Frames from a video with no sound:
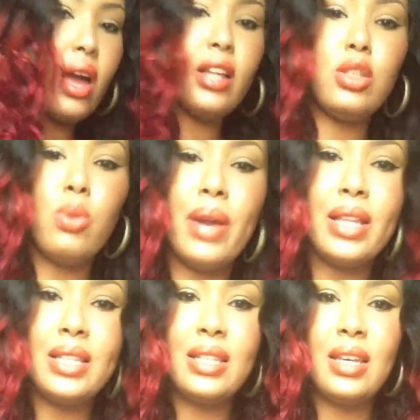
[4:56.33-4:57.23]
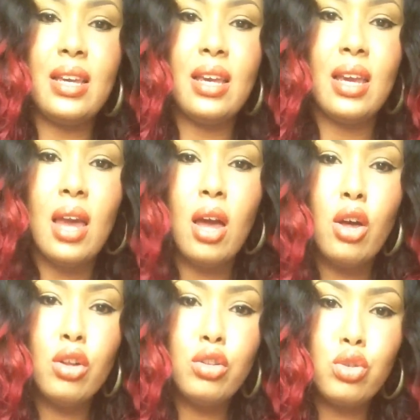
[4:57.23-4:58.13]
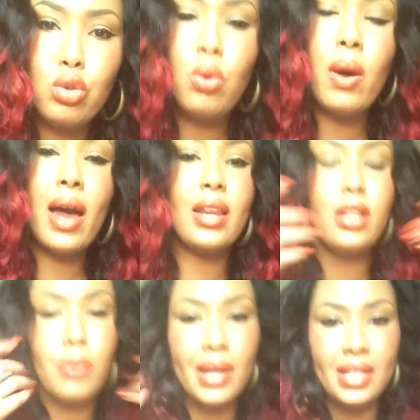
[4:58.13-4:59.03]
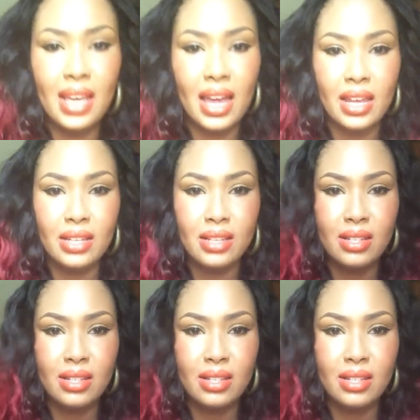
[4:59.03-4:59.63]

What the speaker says: a 22, 2 and a 20, and I did